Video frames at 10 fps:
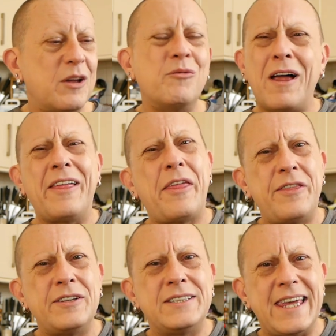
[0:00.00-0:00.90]
rather
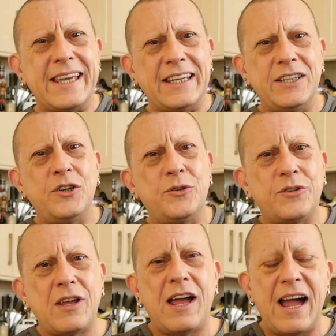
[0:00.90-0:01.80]
than taking
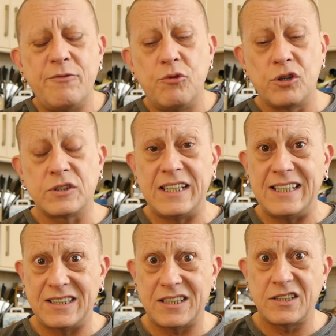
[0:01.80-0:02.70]
youth, I wrote
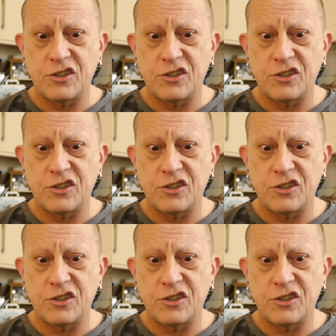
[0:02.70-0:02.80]
it